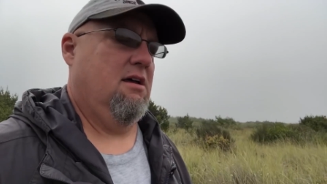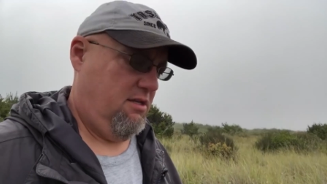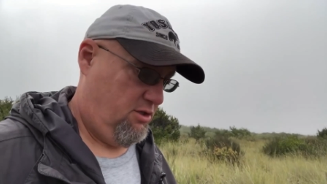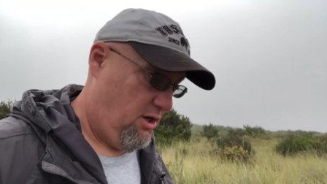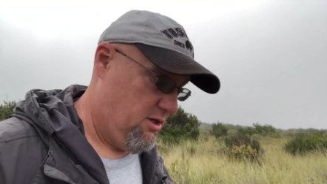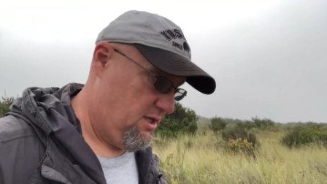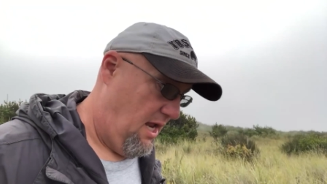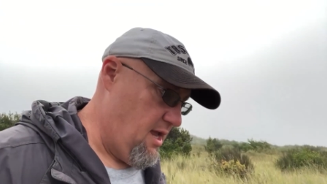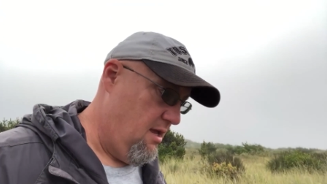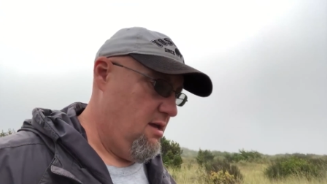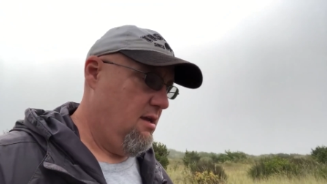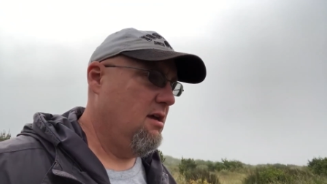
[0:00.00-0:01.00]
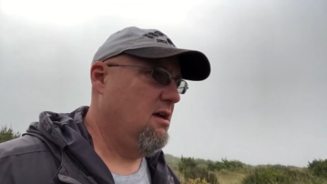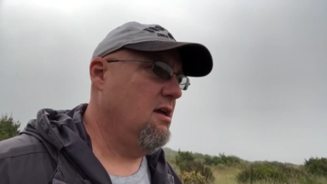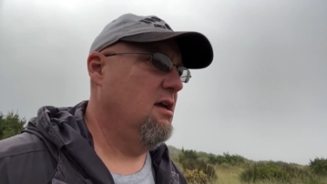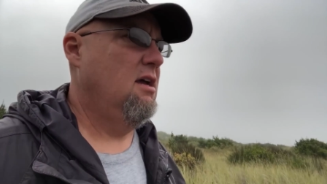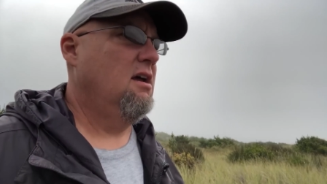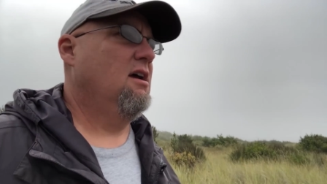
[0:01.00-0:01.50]
It's Thursday.
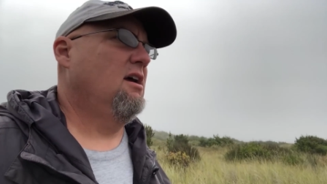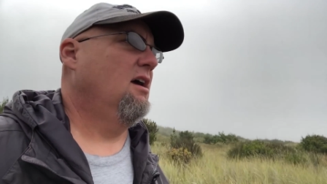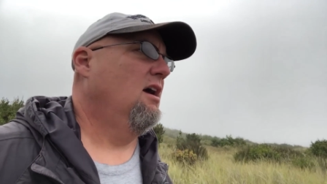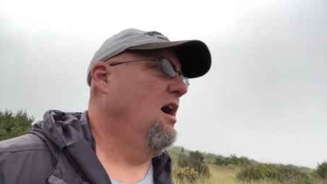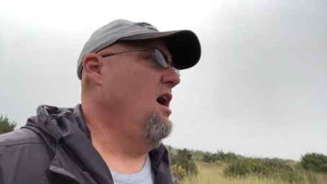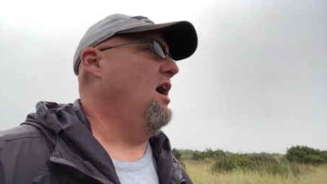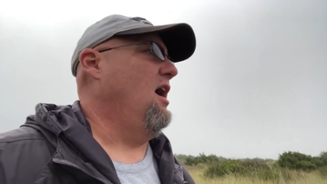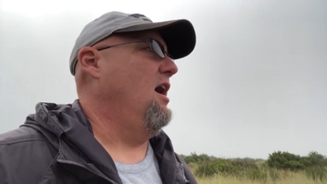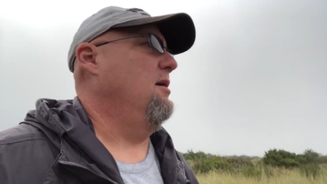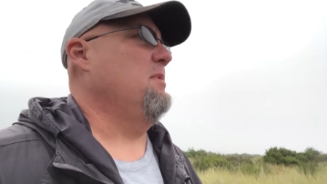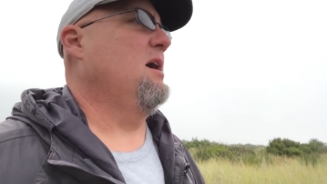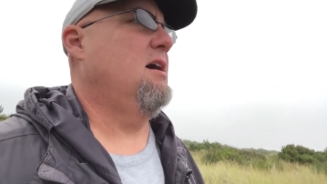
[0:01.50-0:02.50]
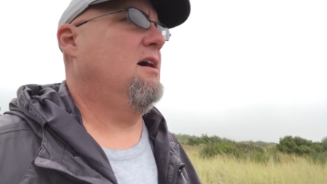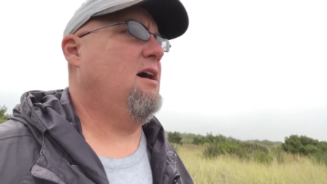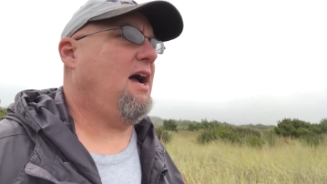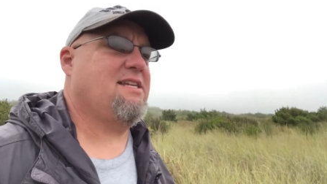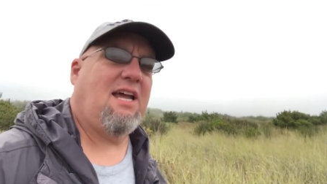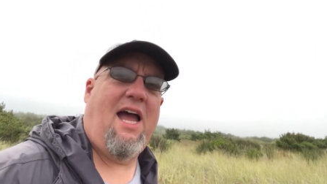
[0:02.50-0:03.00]

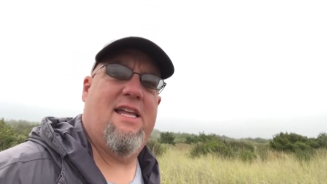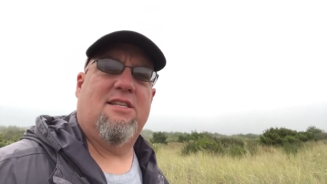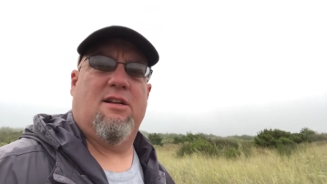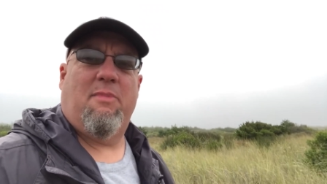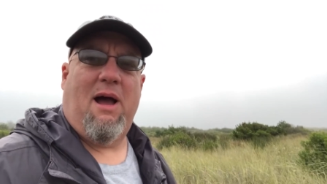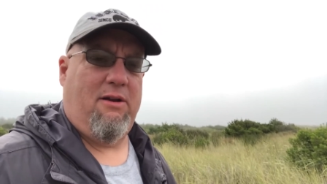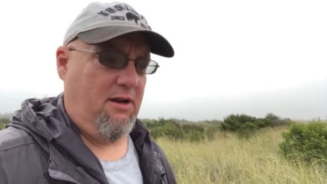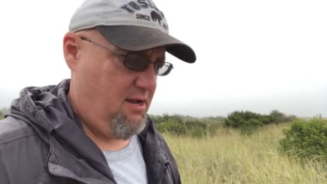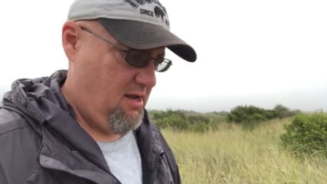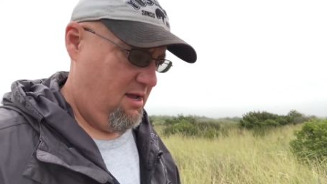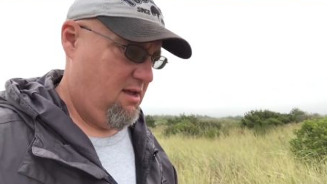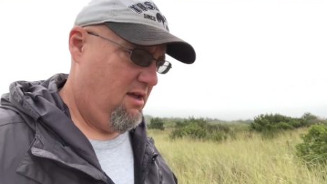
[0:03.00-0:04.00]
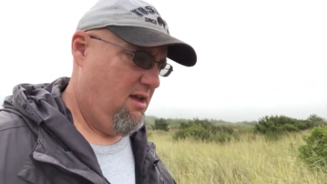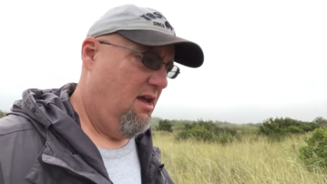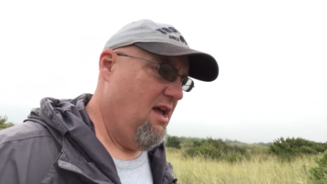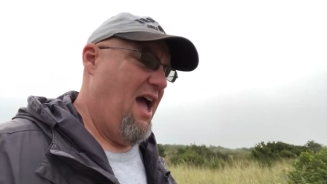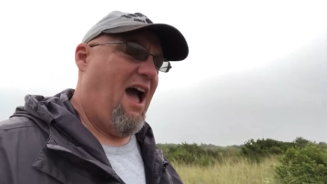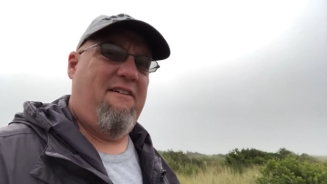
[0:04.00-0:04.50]
High tide's in about
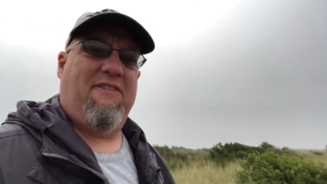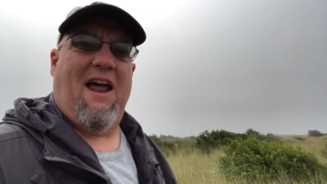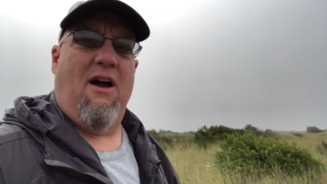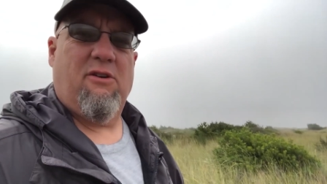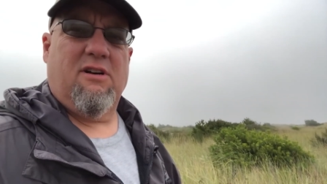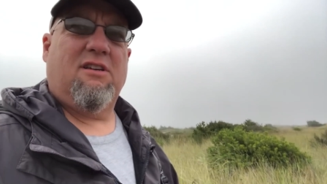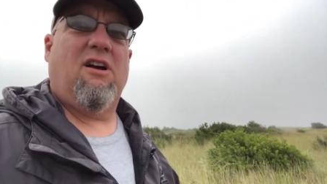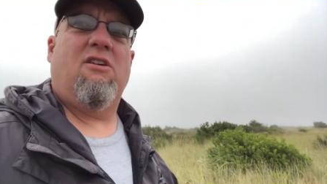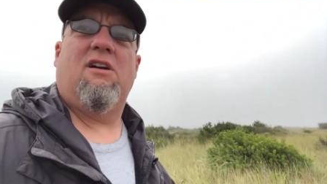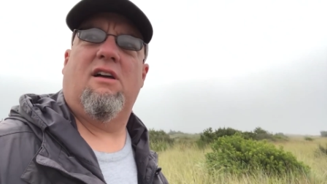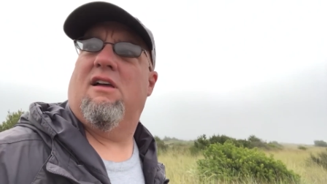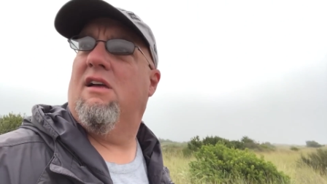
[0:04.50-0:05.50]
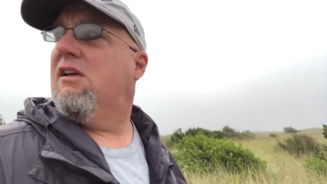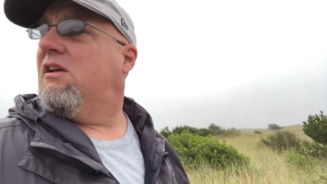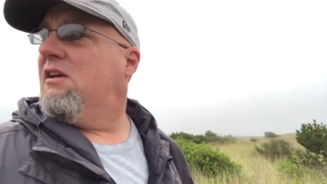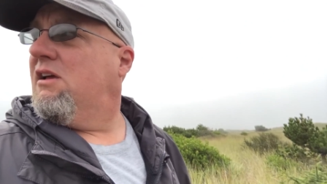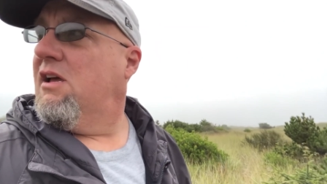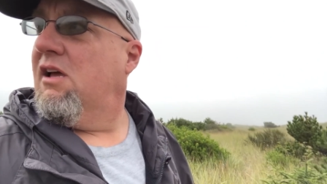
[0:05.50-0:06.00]
half an hour or so,
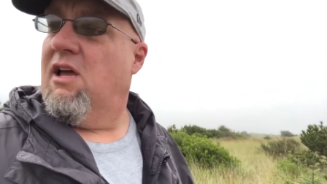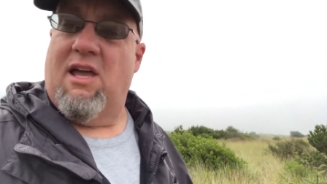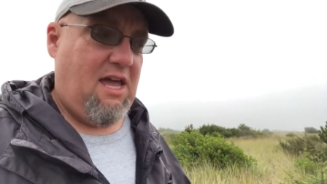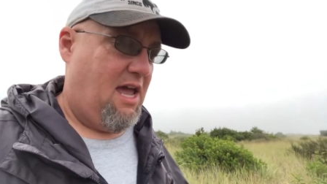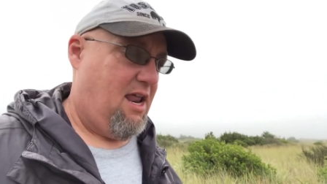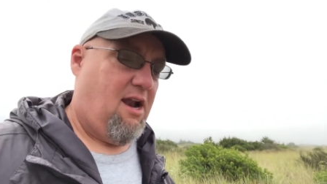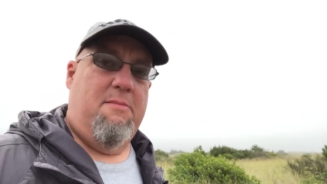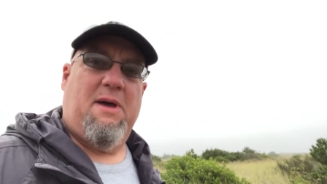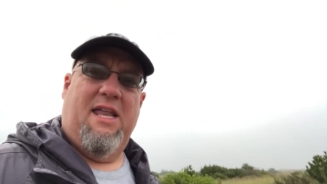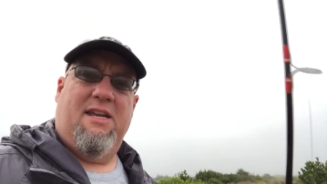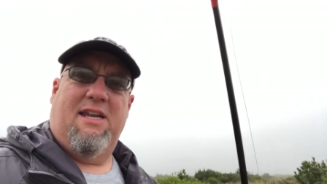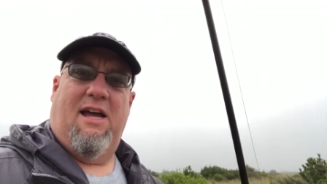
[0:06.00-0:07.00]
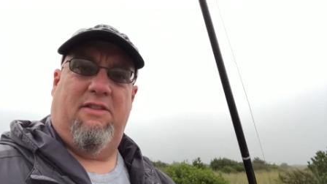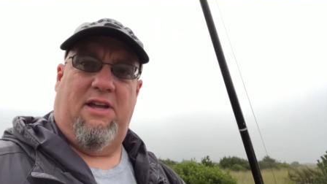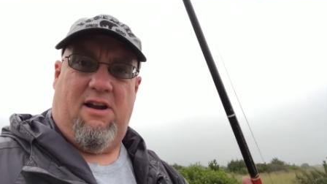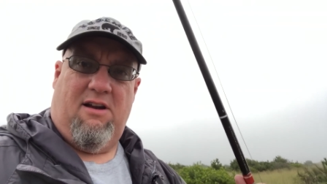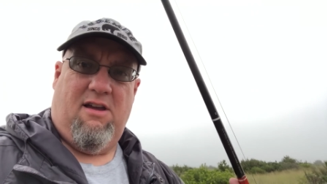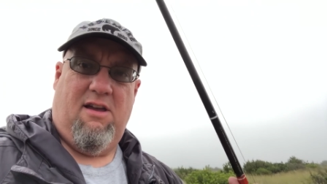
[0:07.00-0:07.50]
and I'm headed down
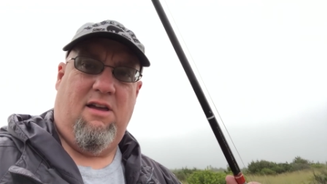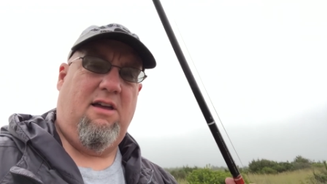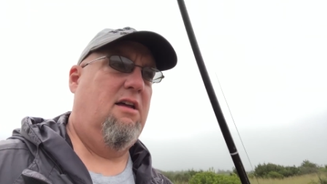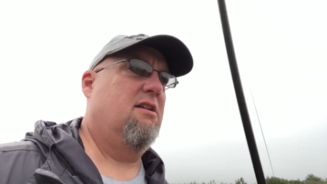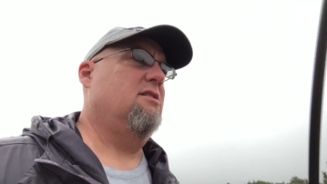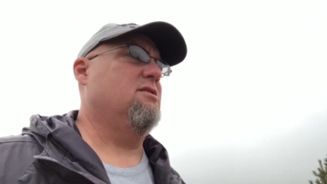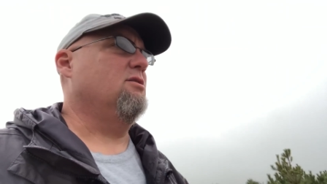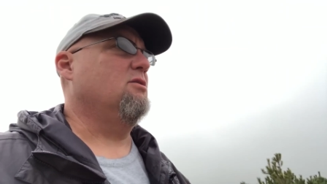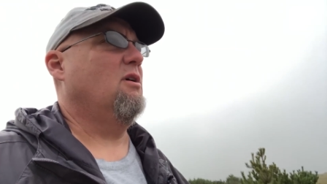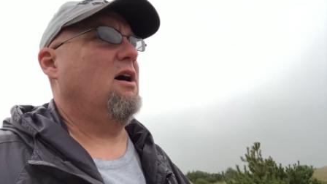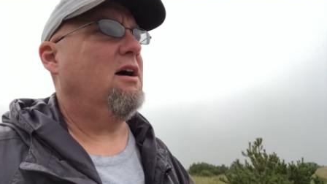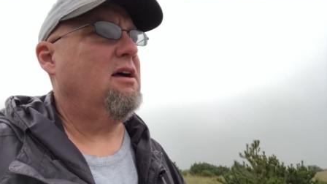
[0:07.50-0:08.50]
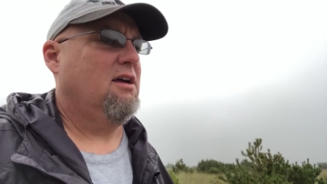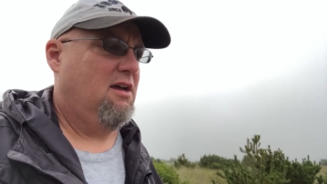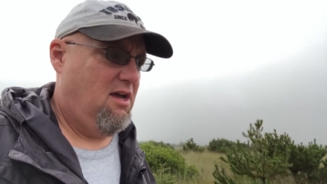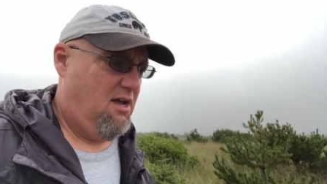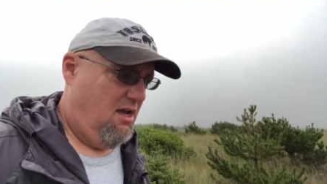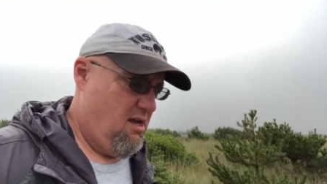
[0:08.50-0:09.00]
there to
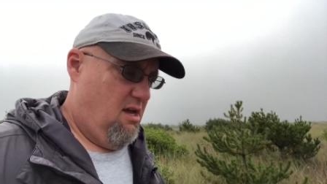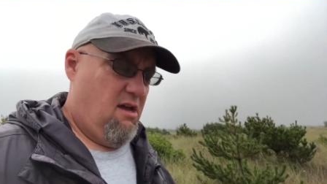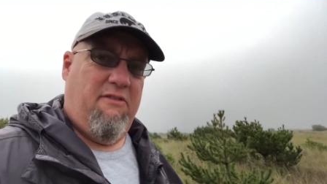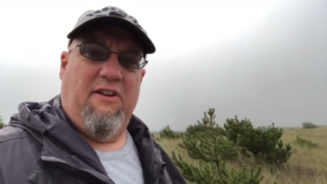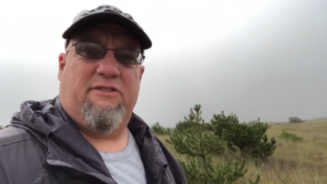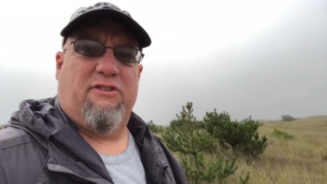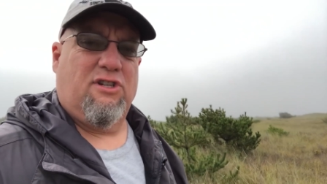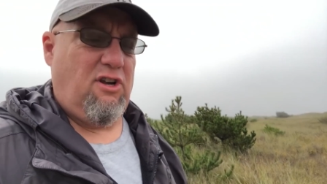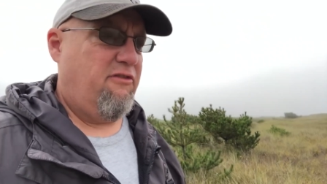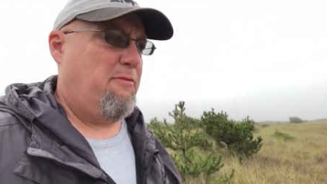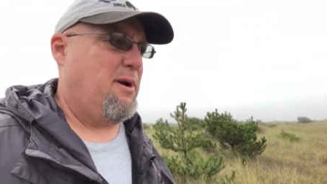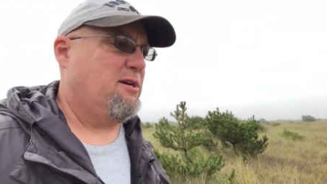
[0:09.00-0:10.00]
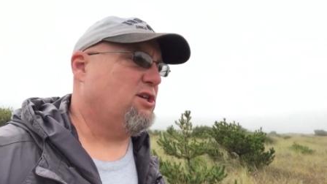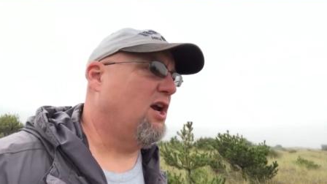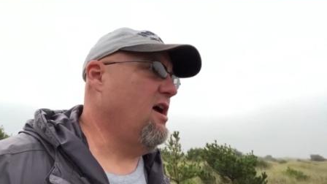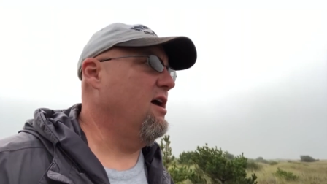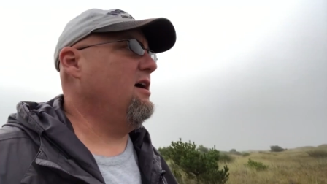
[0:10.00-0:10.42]
fish for surf perch.